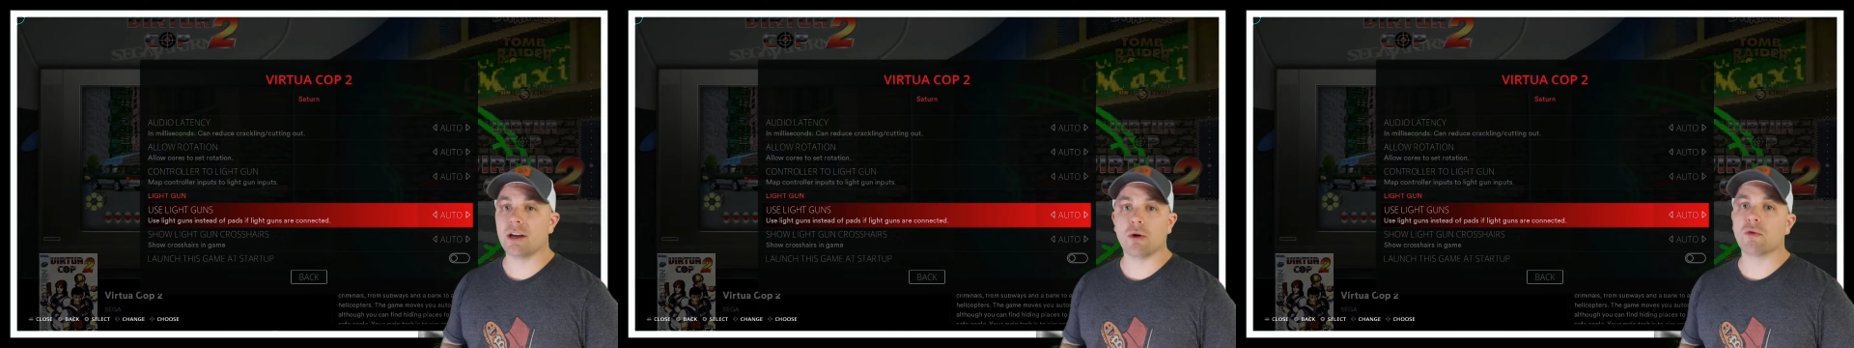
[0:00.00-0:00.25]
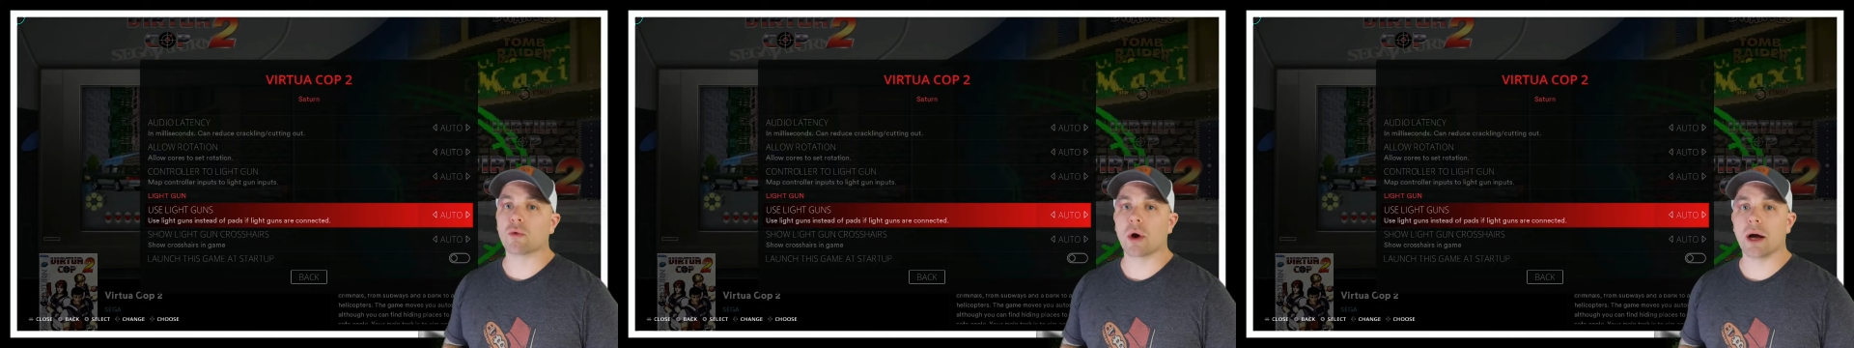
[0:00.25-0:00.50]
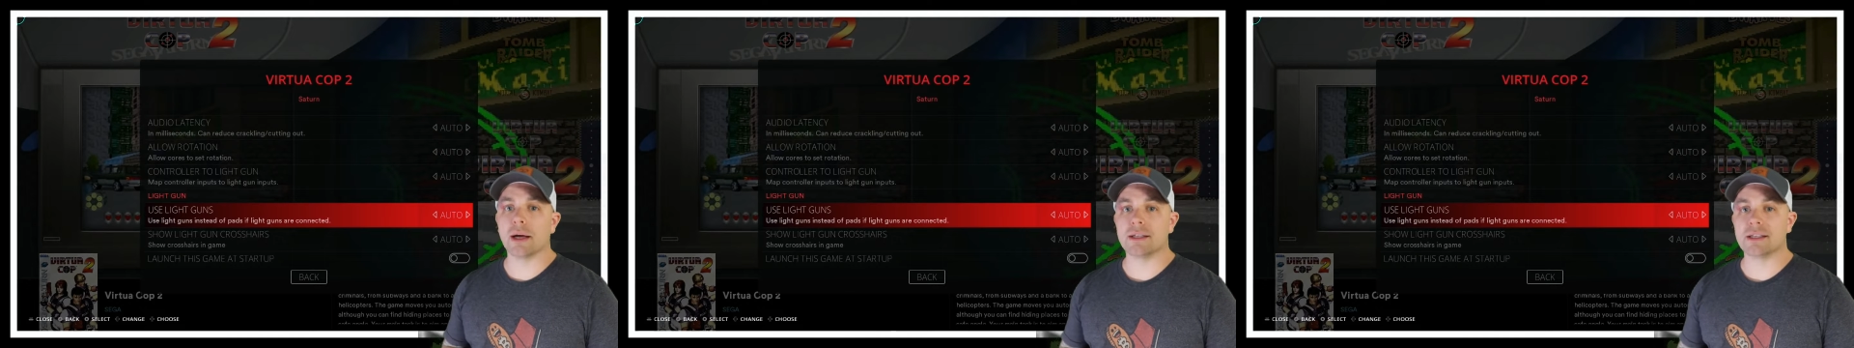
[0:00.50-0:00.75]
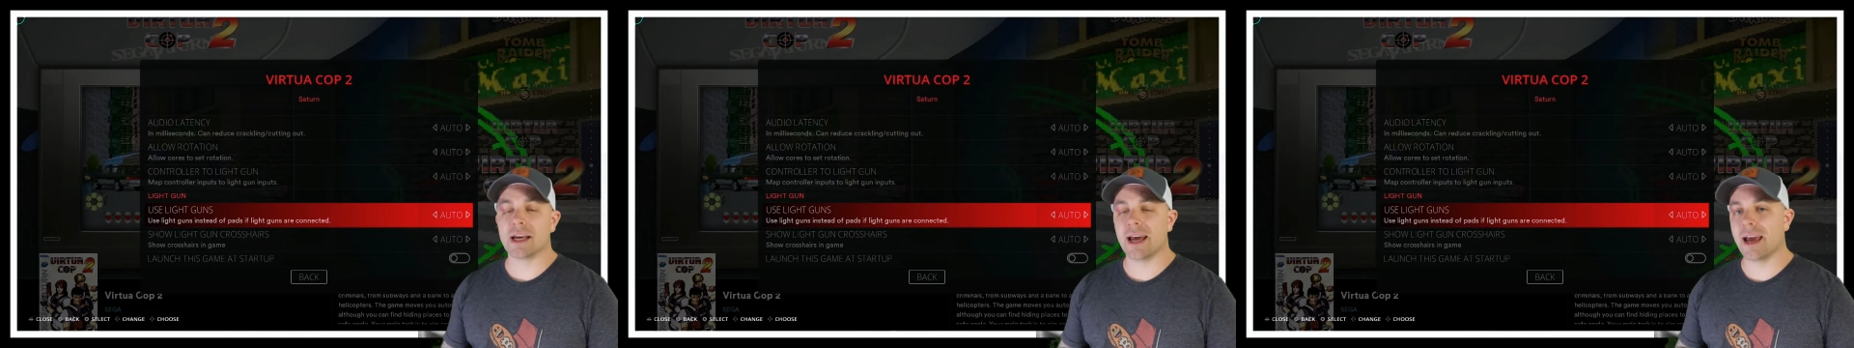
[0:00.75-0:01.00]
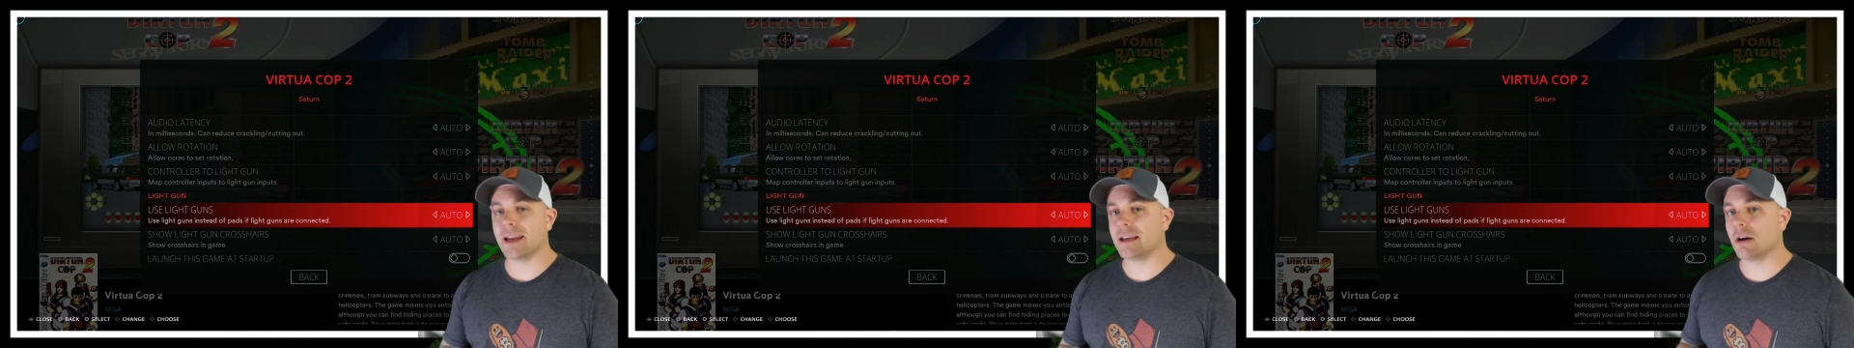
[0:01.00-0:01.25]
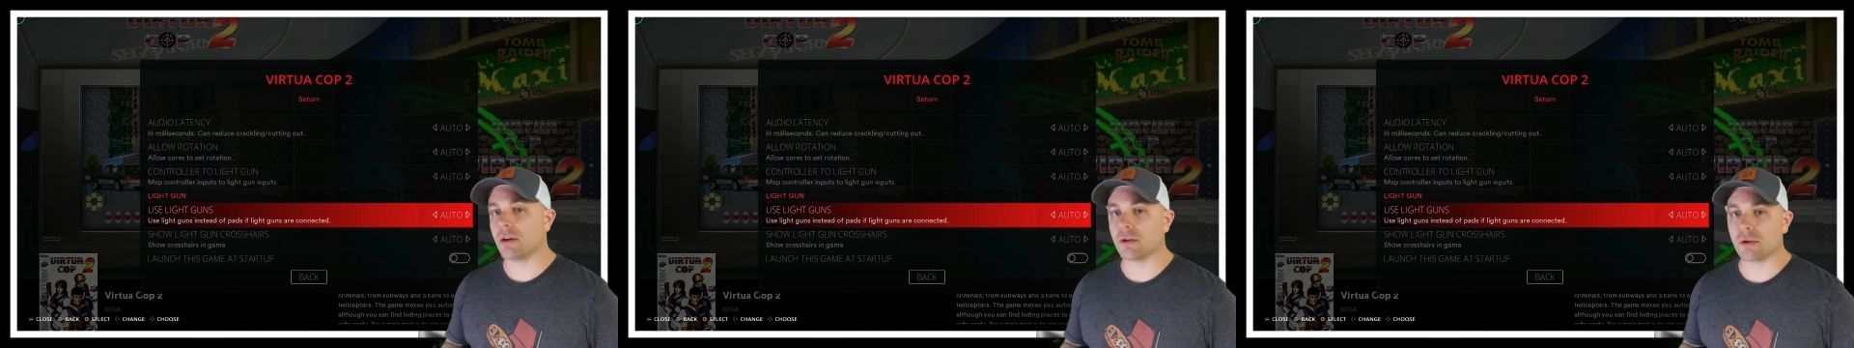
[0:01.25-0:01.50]
It overrides
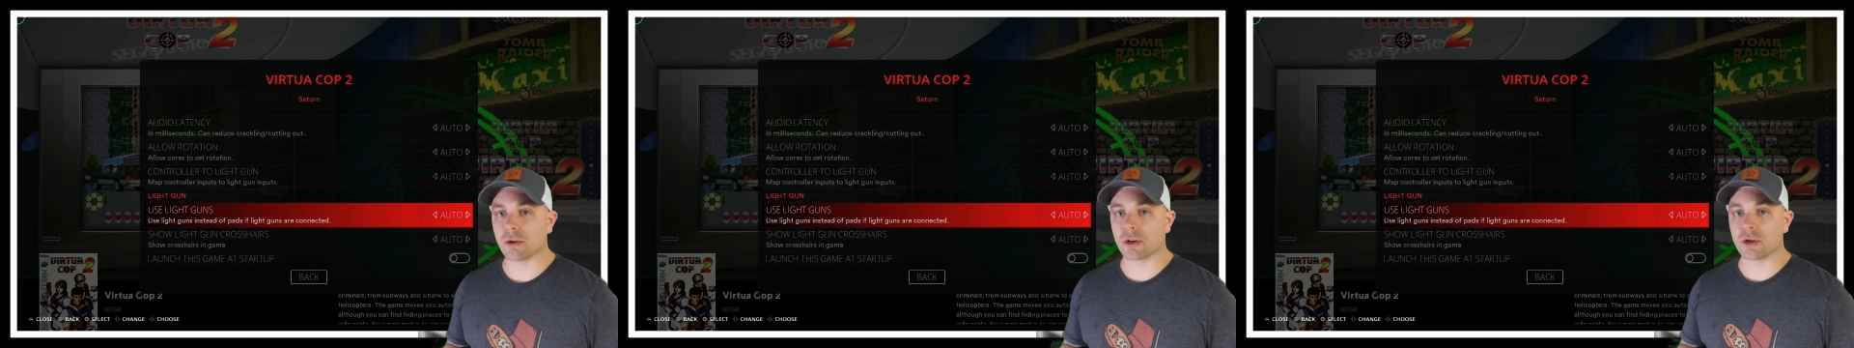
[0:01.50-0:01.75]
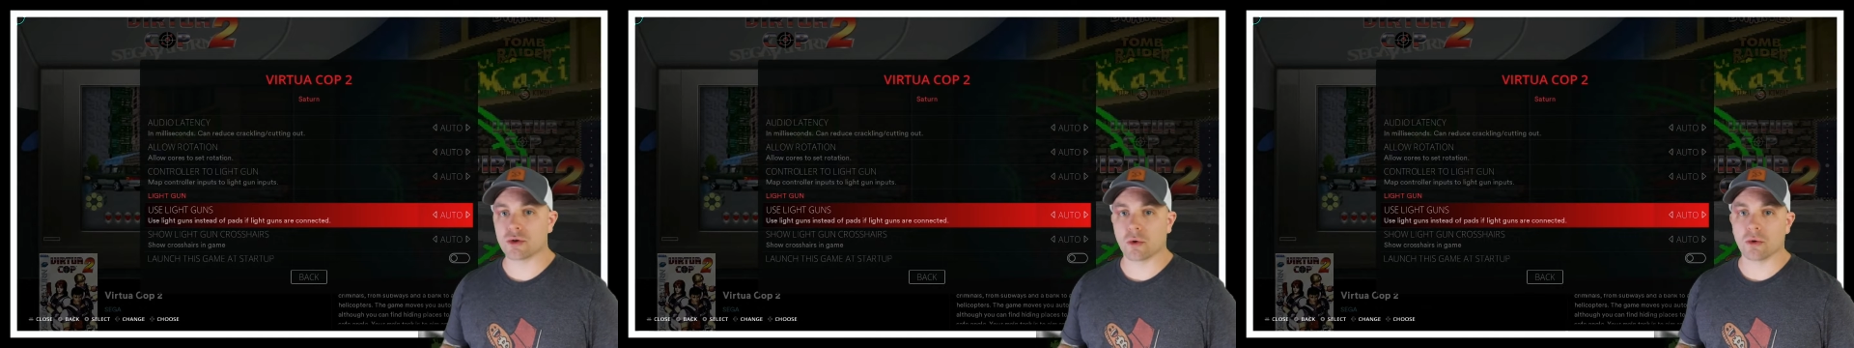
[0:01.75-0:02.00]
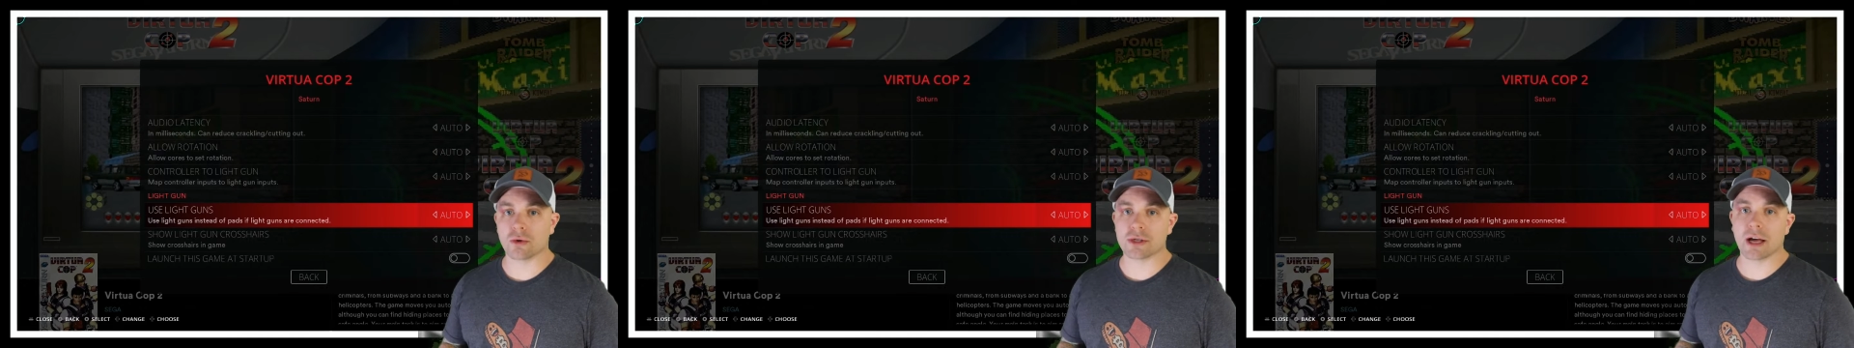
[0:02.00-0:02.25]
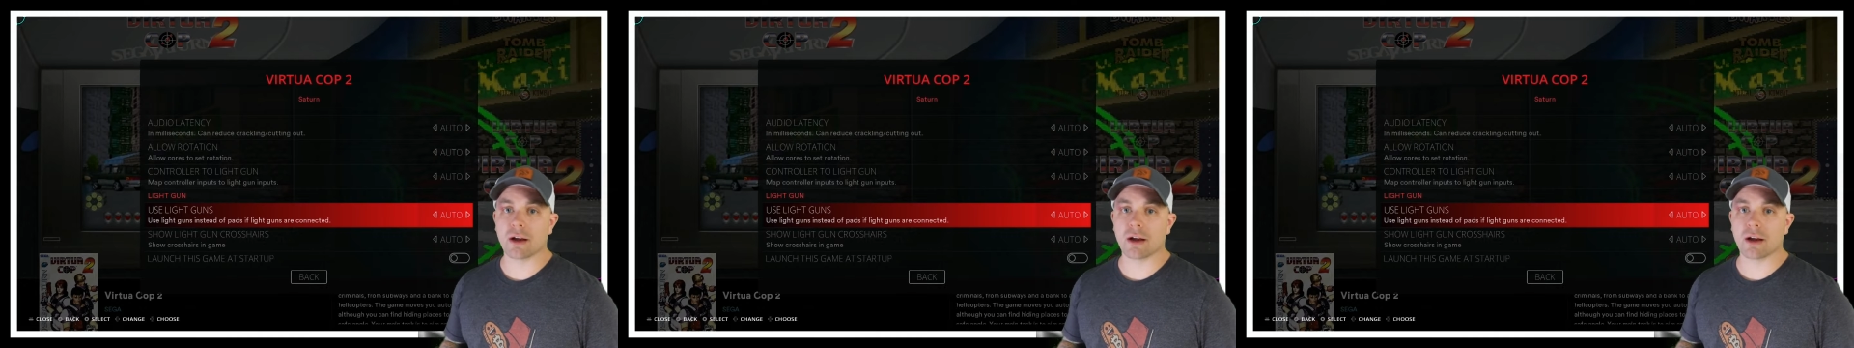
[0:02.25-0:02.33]
any other controllers